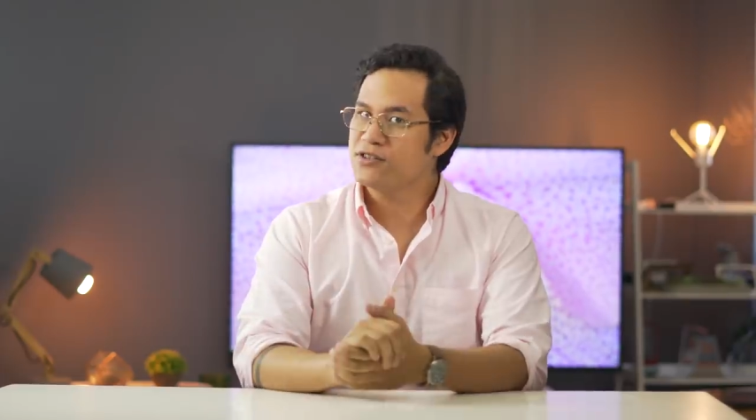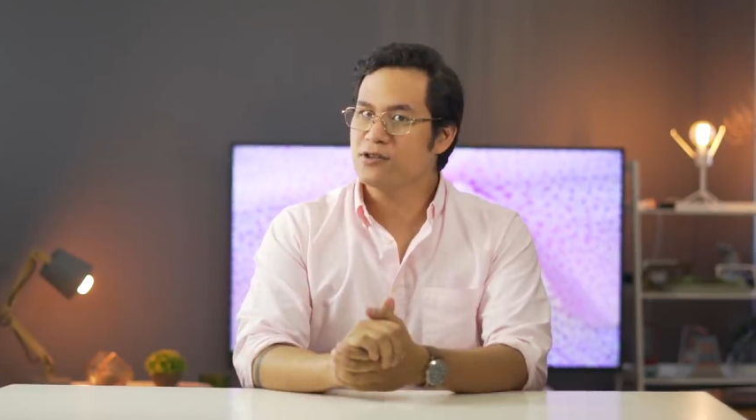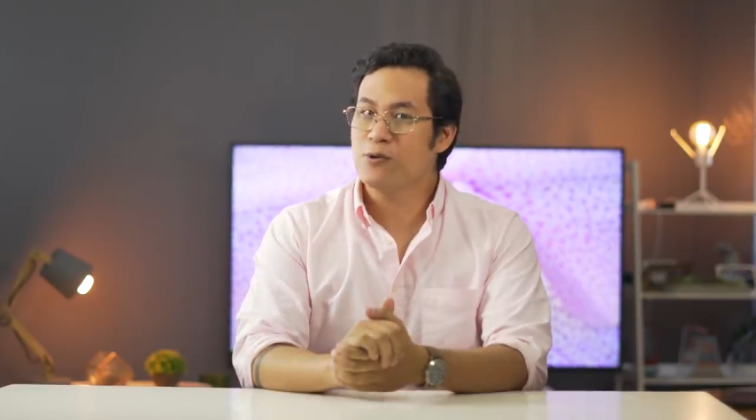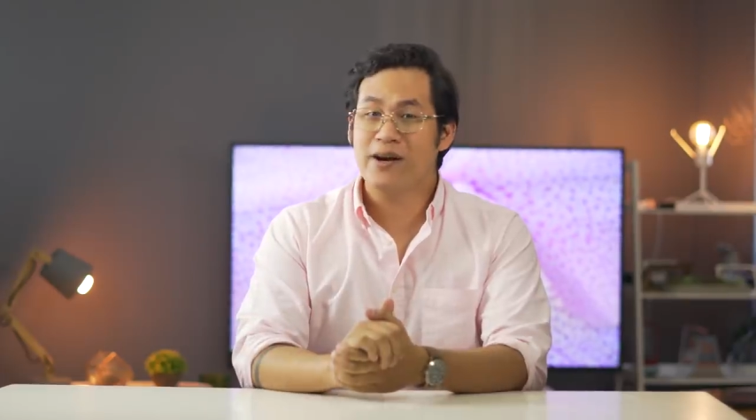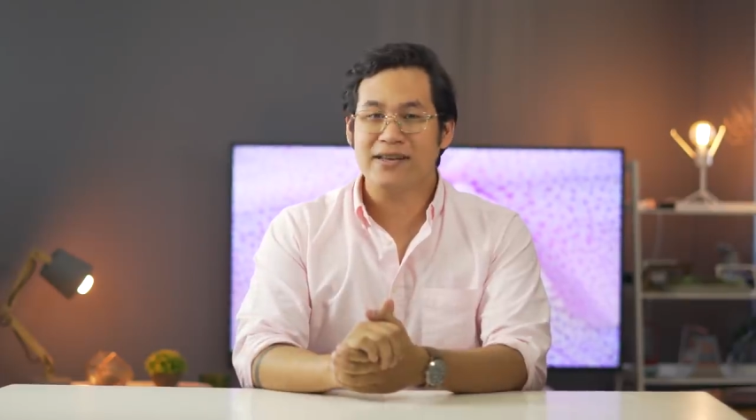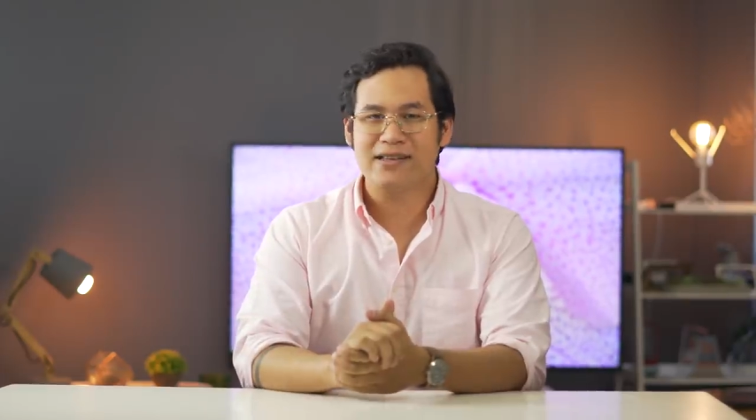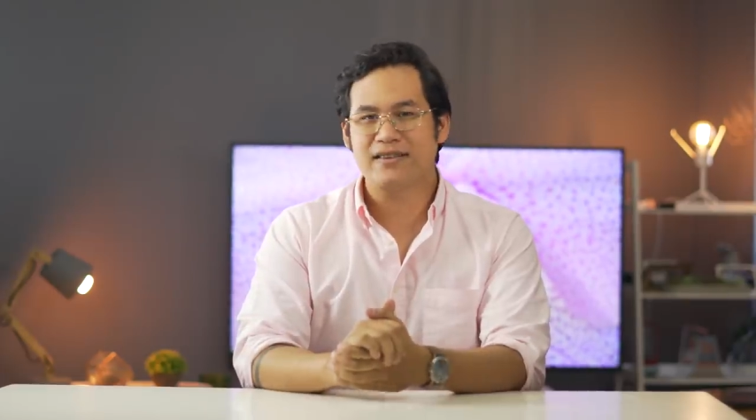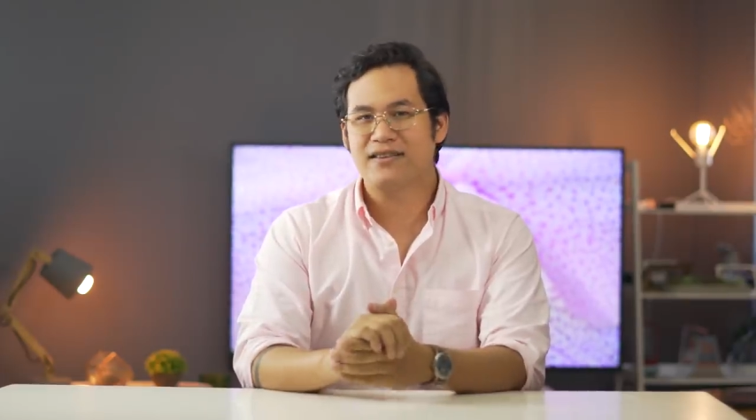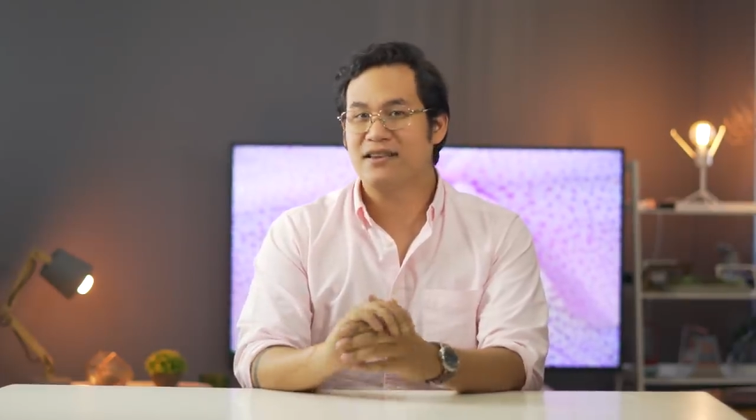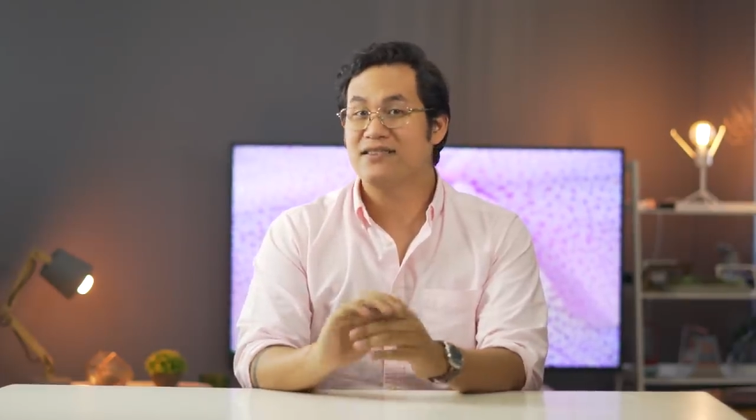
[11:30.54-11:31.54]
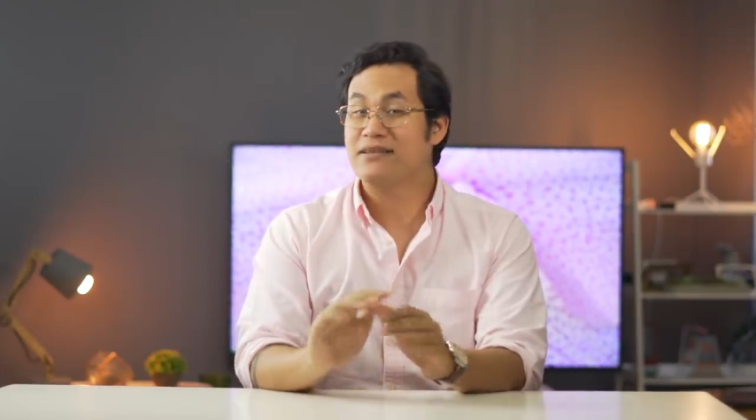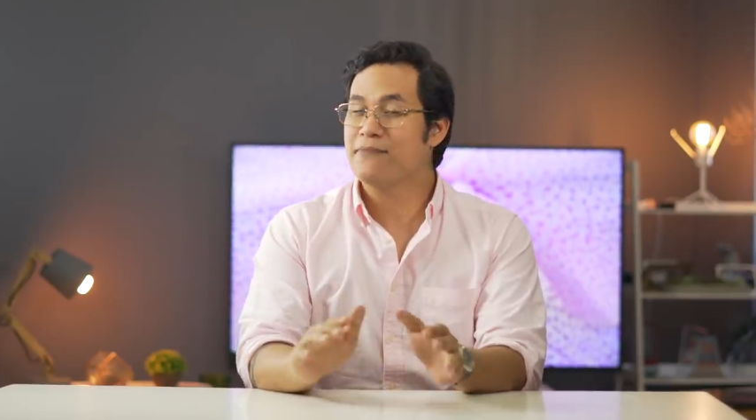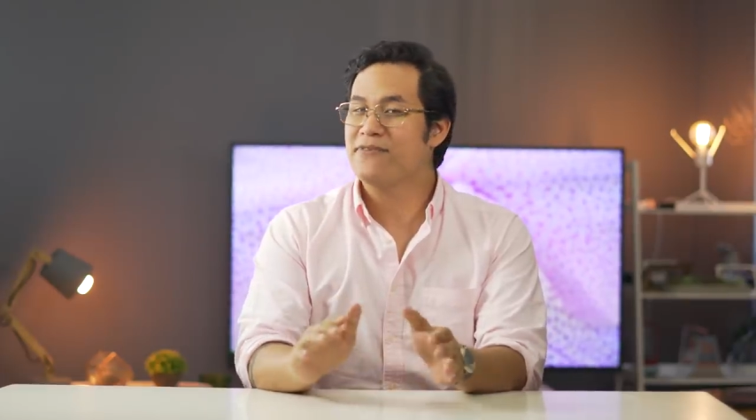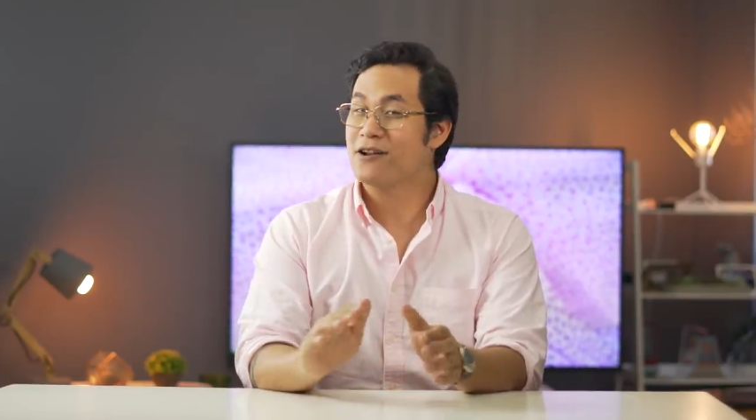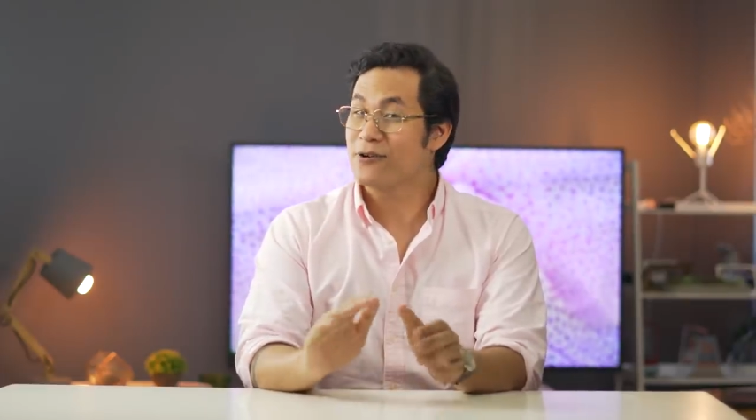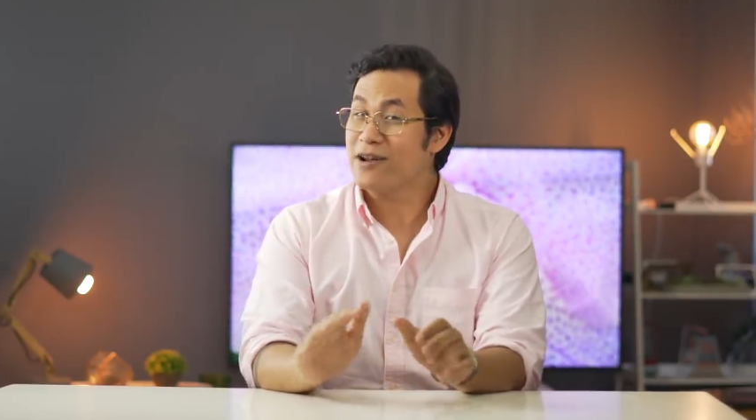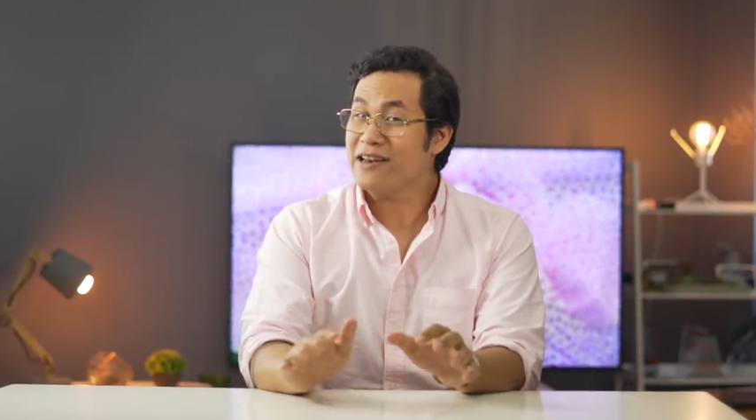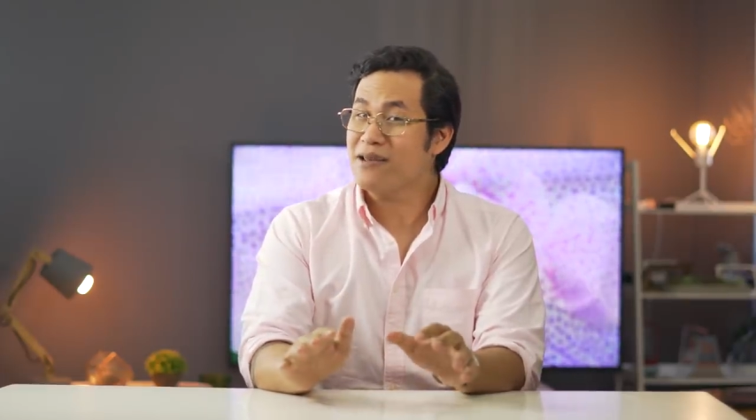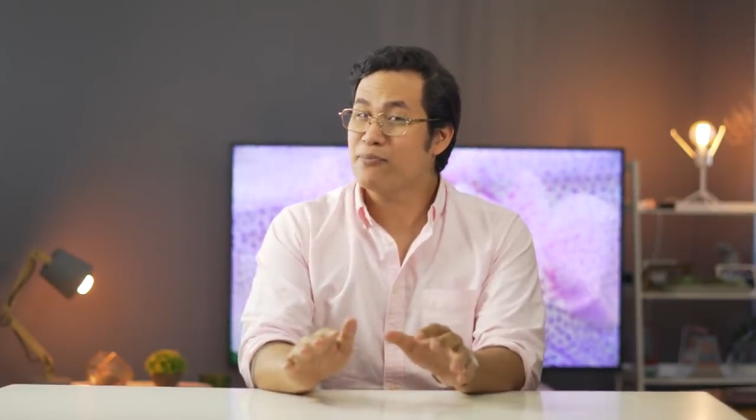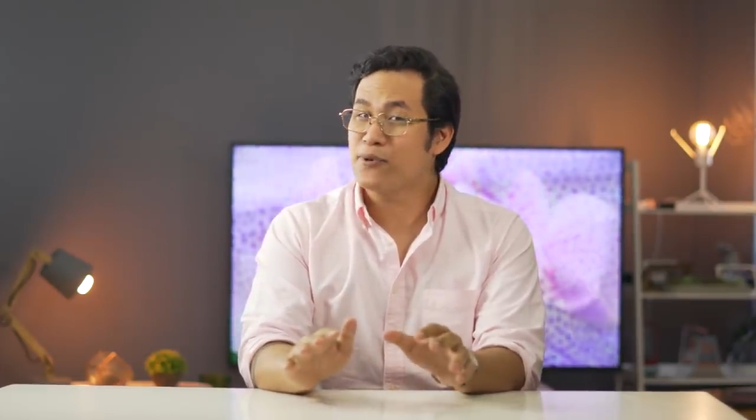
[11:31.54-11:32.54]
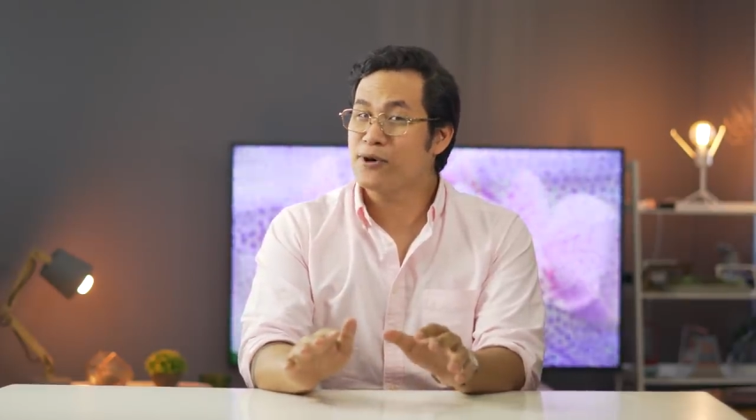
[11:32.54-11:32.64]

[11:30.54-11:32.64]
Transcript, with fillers: I'll just go ahead and say something really